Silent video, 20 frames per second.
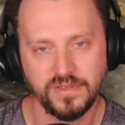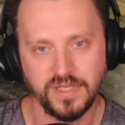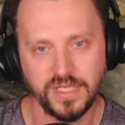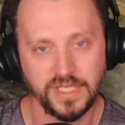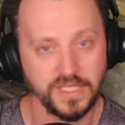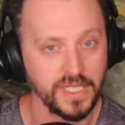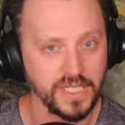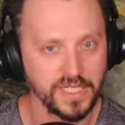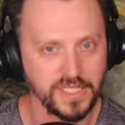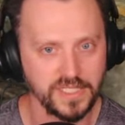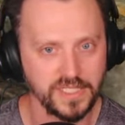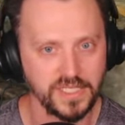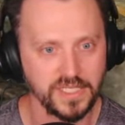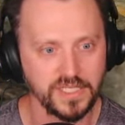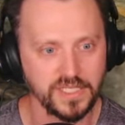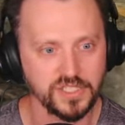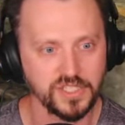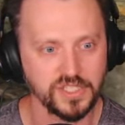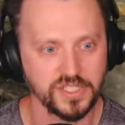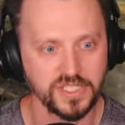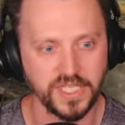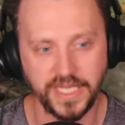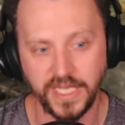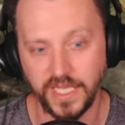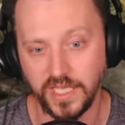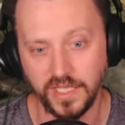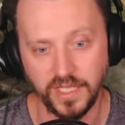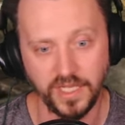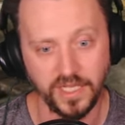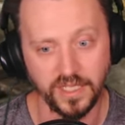and that's it. It's just like
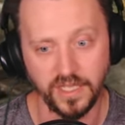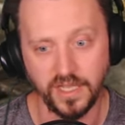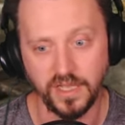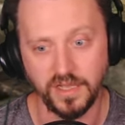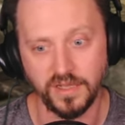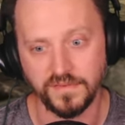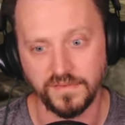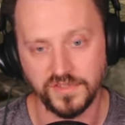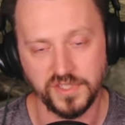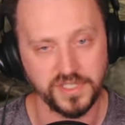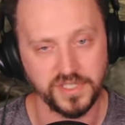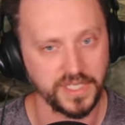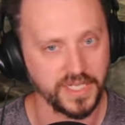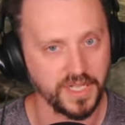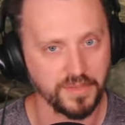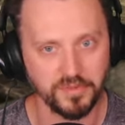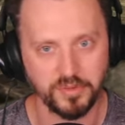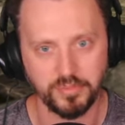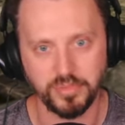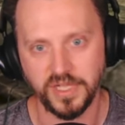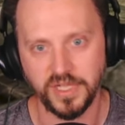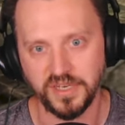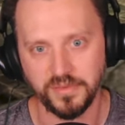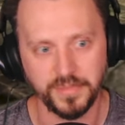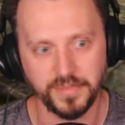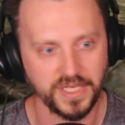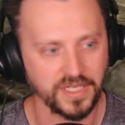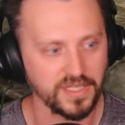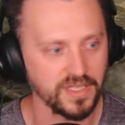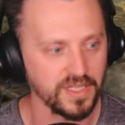a, a, love. She's like, I'm the blade of
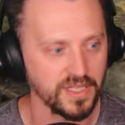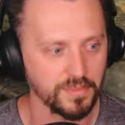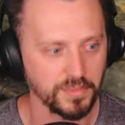Miquella.